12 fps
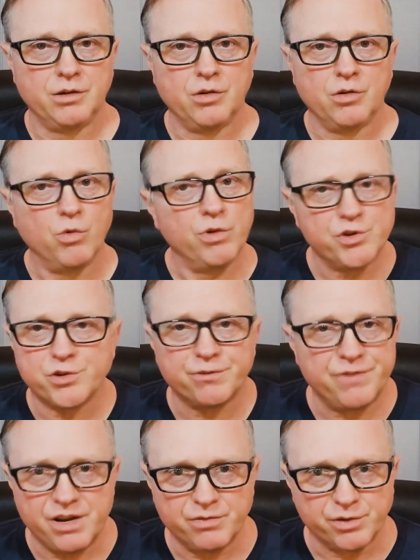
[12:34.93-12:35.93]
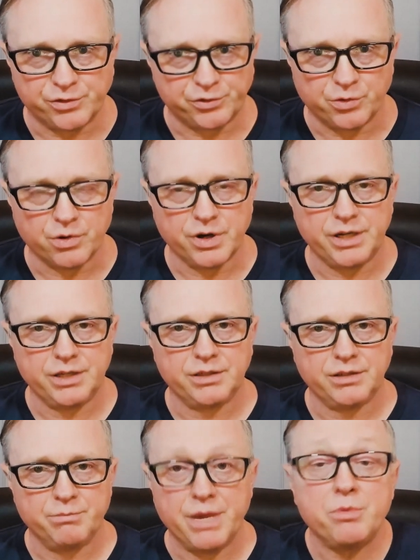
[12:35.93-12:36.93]
What is your favorite story?
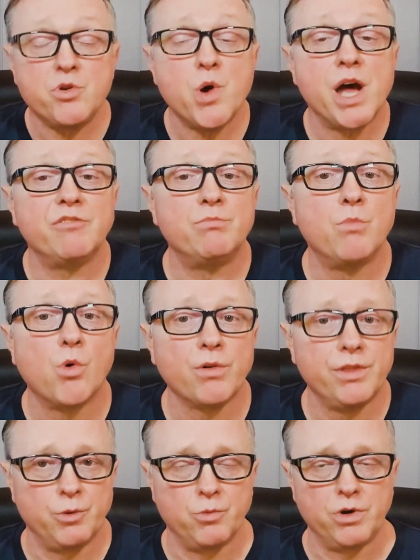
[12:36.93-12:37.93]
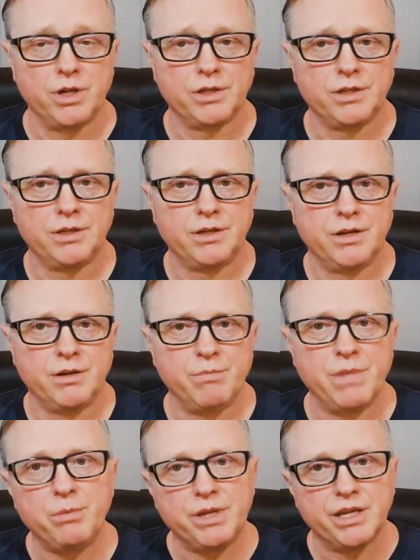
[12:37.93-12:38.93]
Maybe you have more than one.
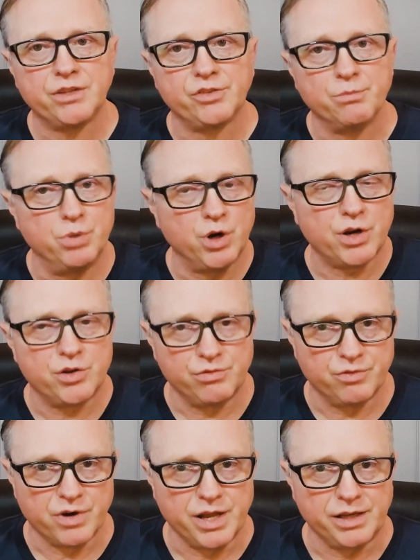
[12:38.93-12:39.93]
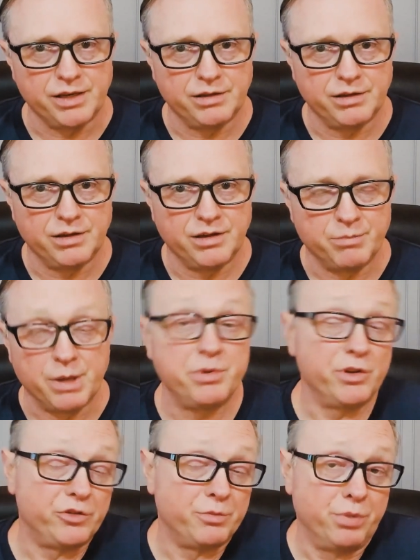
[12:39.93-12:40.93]
Maybe it's a book you've read. Maybe
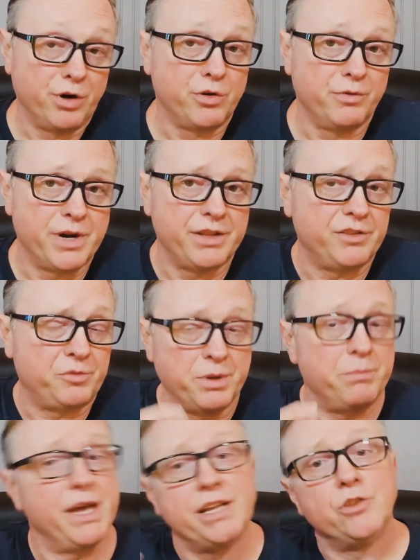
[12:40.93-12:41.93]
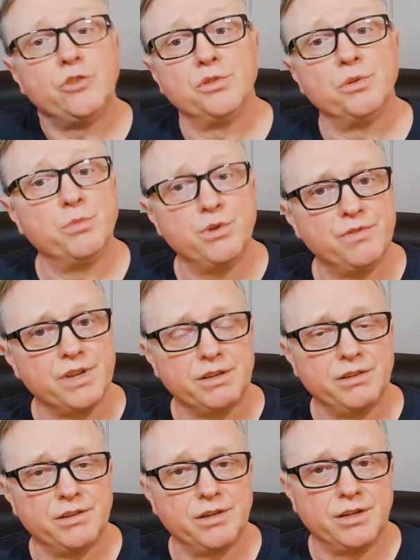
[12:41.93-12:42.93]
it's a book you've read that's been made into a movie.
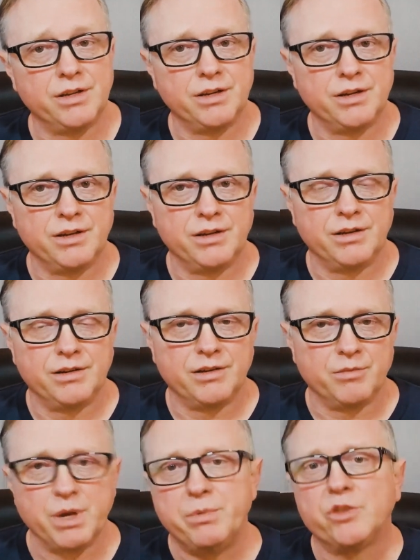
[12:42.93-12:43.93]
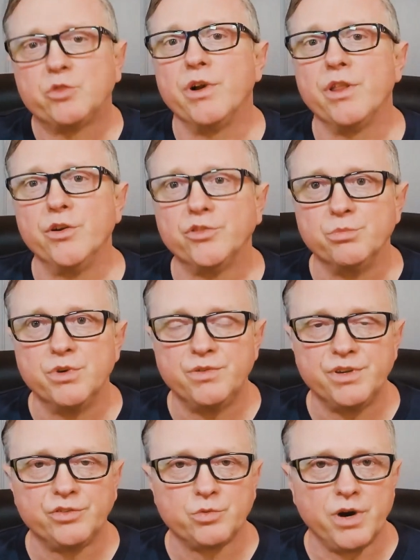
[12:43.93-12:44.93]
Maybe it's one of those
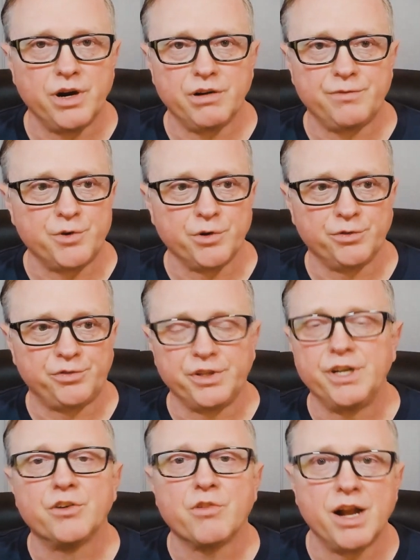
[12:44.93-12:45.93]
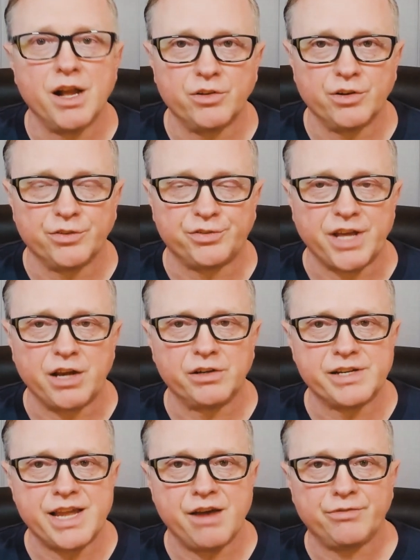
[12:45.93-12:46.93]
movies where if you're sitting around on a
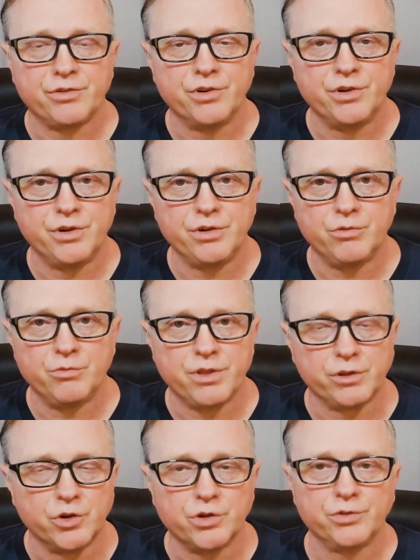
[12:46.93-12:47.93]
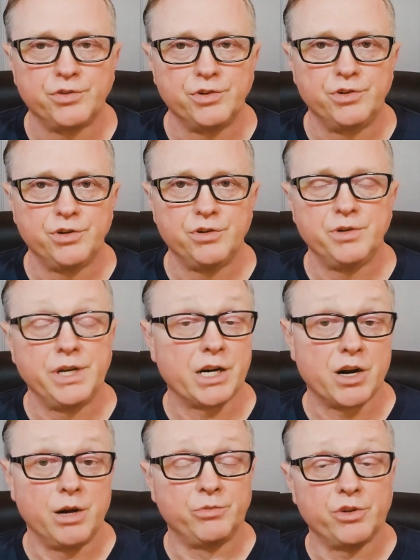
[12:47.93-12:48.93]
Saturday afternoon with little to do and it
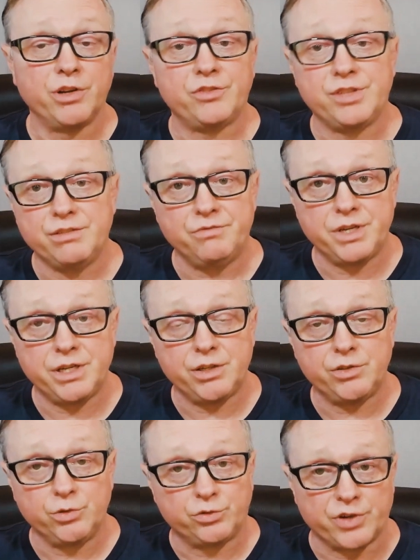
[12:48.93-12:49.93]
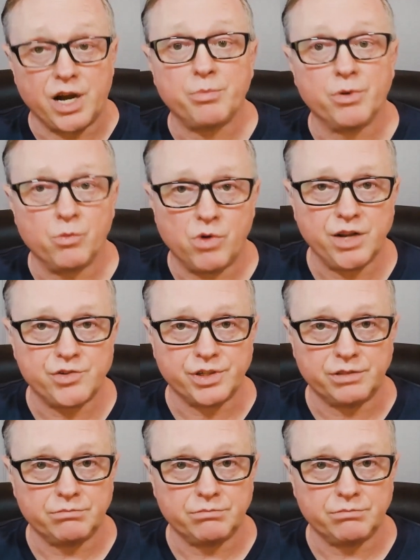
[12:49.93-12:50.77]
comes on TV, you stop and watch it.